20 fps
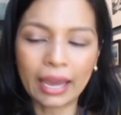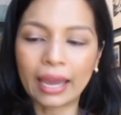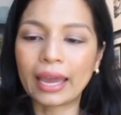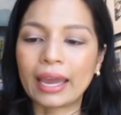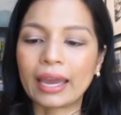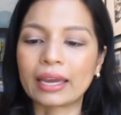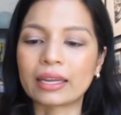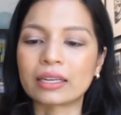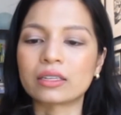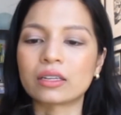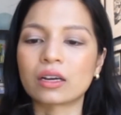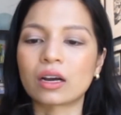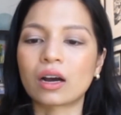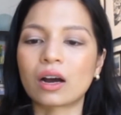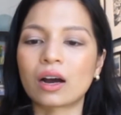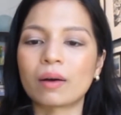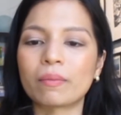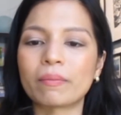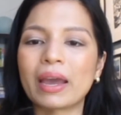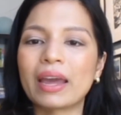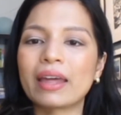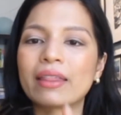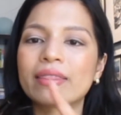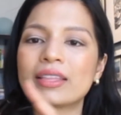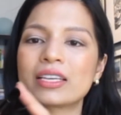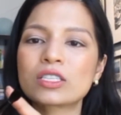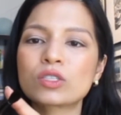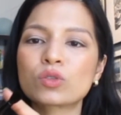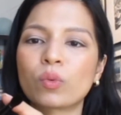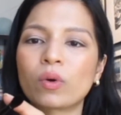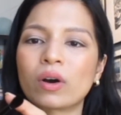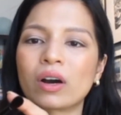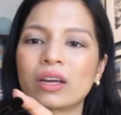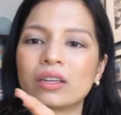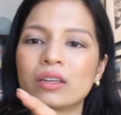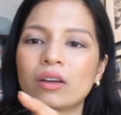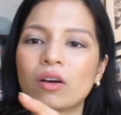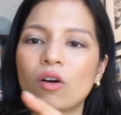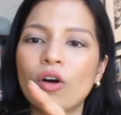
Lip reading: And this one,